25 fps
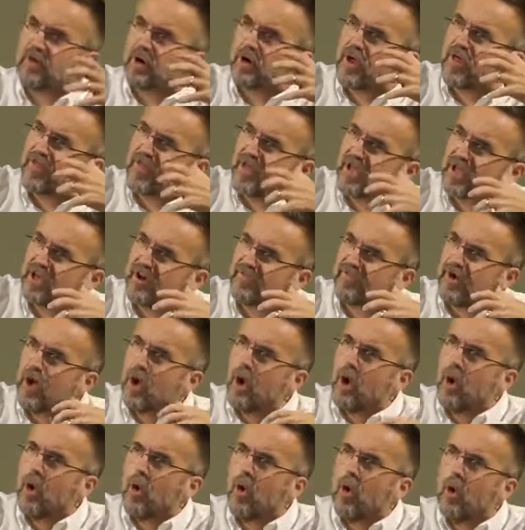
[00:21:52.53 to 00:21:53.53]
We've got to think of
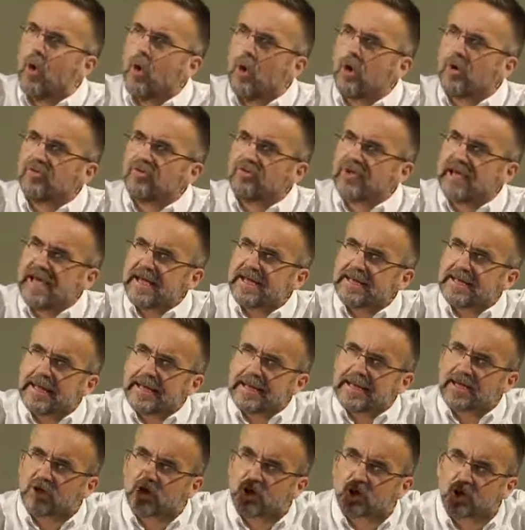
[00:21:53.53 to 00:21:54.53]

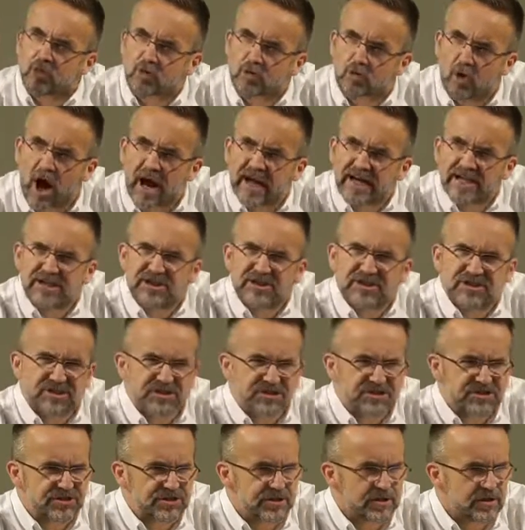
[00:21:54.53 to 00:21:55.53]
taking
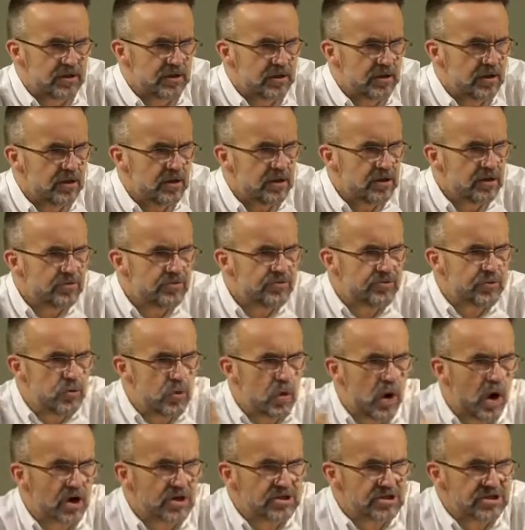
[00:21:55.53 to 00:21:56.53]
Christ
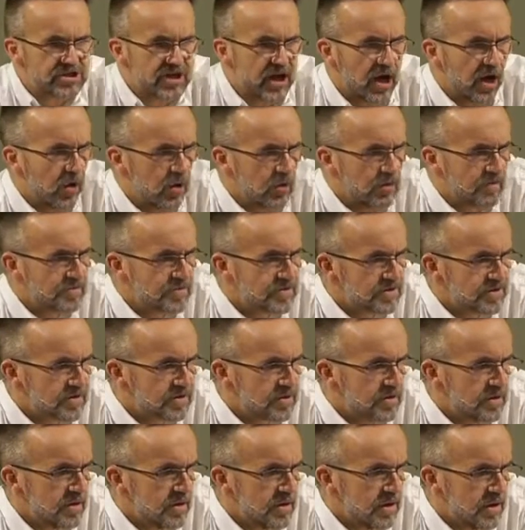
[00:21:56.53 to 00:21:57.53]
to
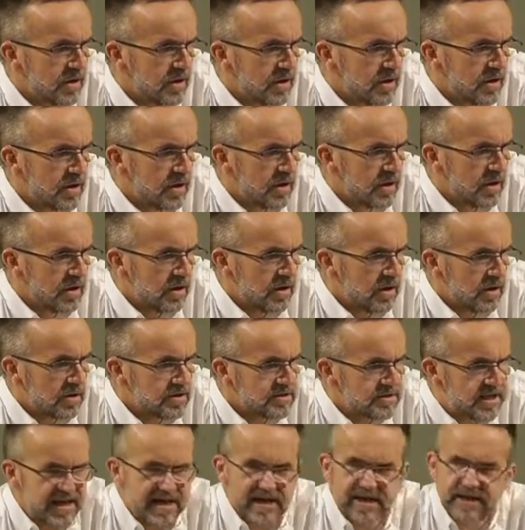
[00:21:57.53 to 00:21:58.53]
ourselves.
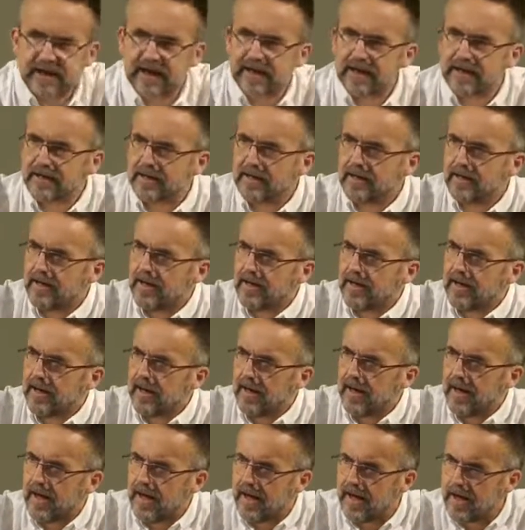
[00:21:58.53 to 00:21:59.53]
Taking
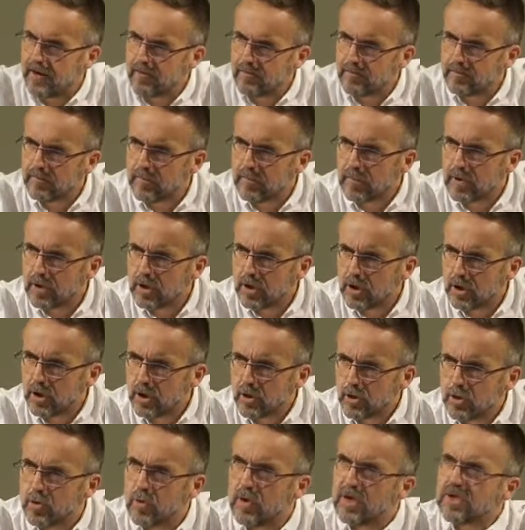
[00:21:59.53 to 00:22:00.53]
him
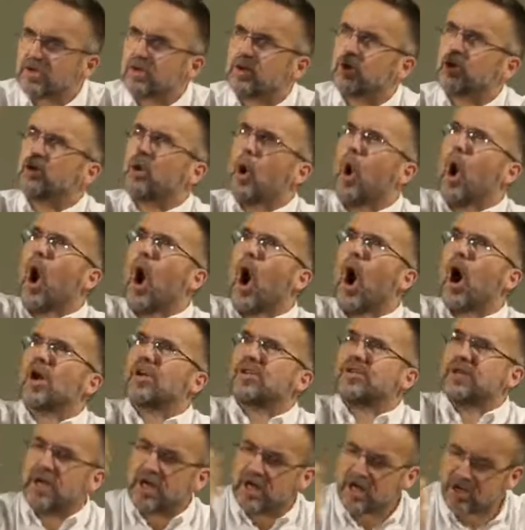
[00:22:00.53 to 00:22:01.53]
who is
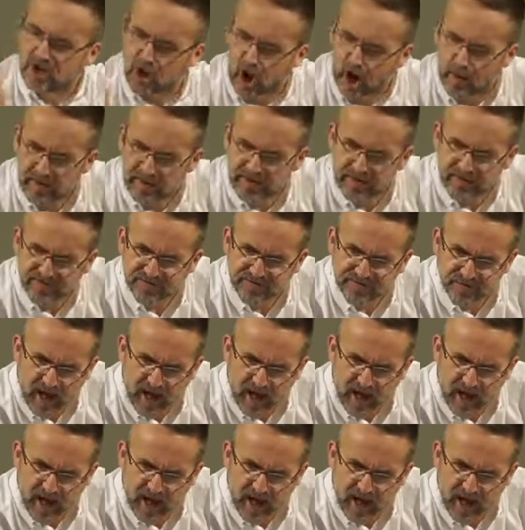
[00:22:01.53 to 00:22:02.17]
God come in the